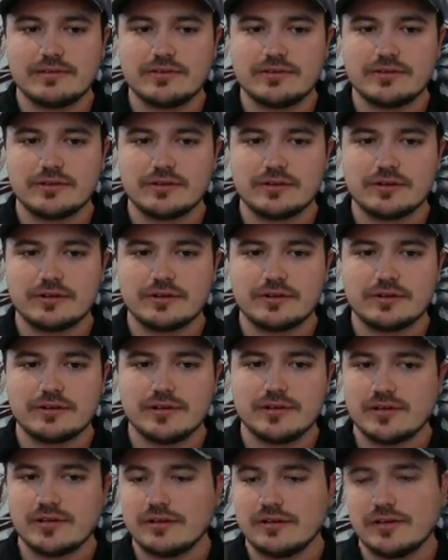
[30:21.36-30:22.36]
sure.
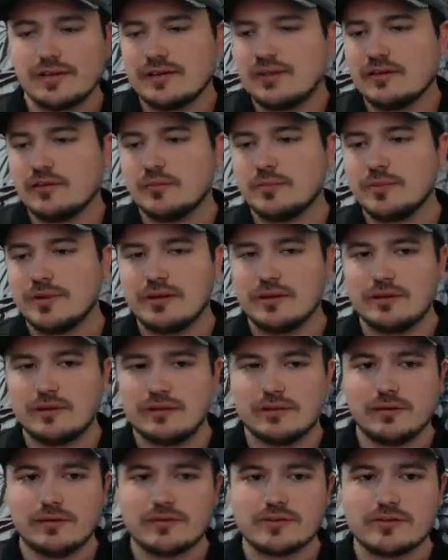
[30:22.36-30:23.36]
Again, that would be
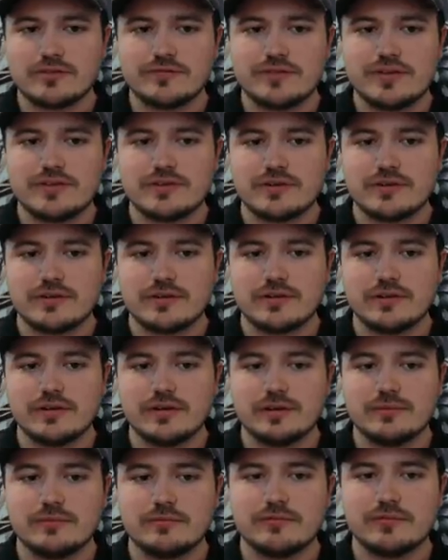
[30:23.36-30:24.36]
a larger
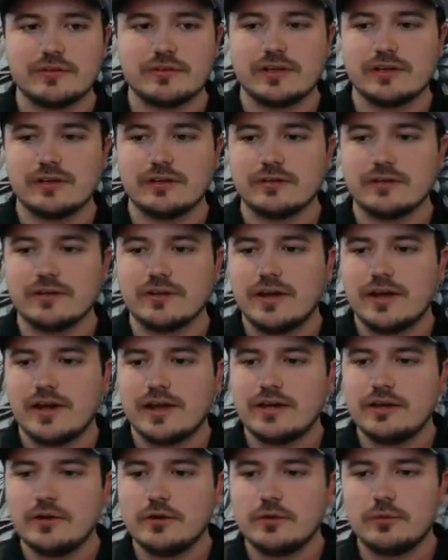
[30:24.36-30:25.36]
feature for the guild.
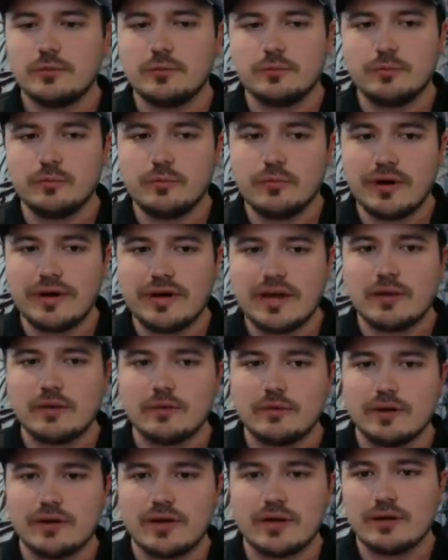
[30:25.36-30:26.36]
I know right
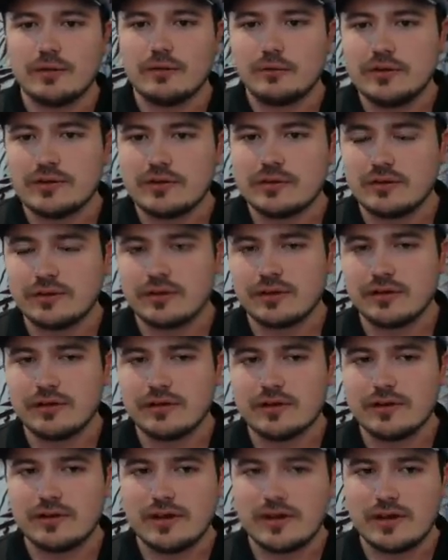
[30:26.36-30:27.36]
now when you click
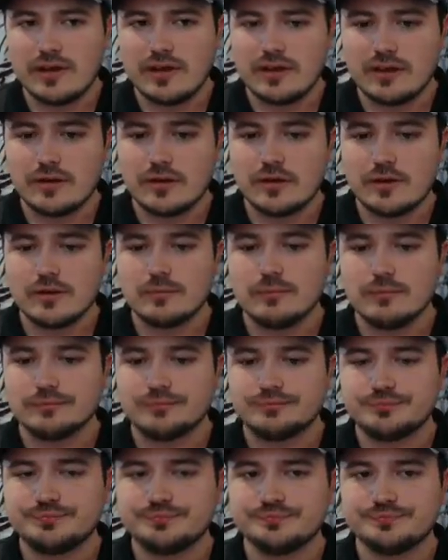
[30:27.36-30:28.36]
on
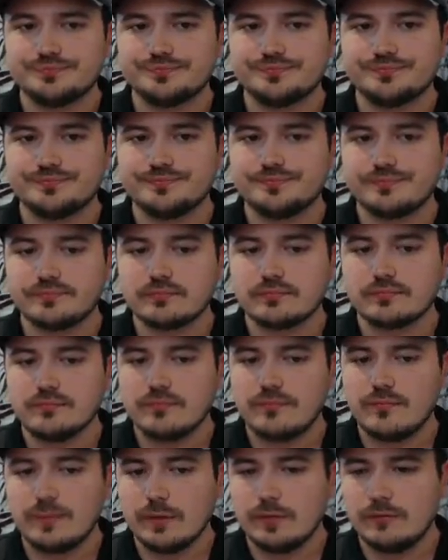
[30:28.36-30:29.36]
a
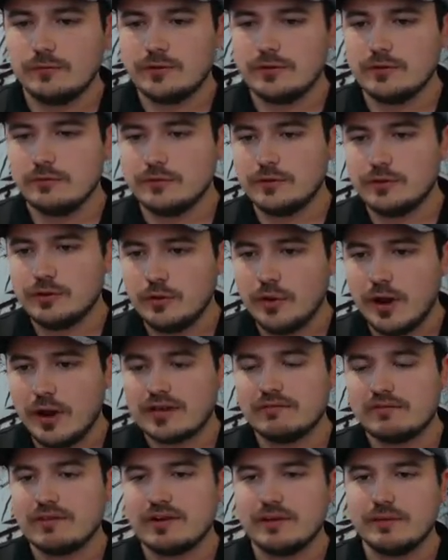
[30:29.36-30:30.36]
when you
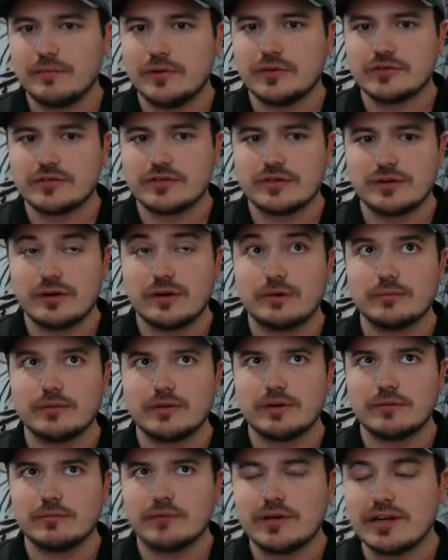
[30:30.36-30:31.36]
activate a mission,
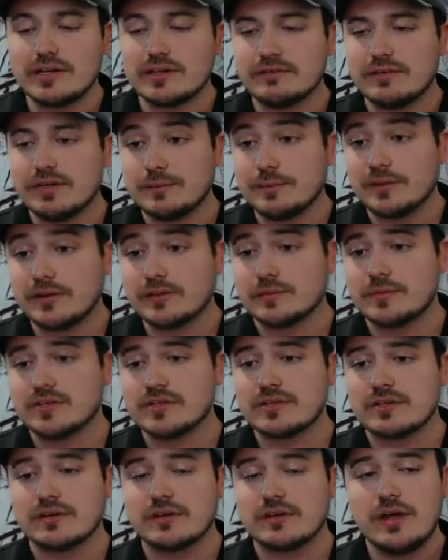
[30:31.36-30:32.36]
when you activate a puzzle
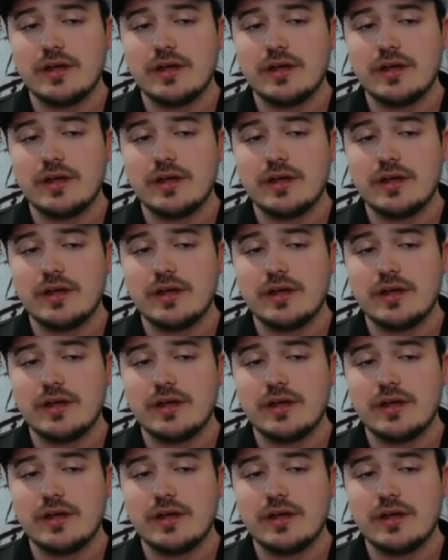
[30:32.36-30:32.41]
mission,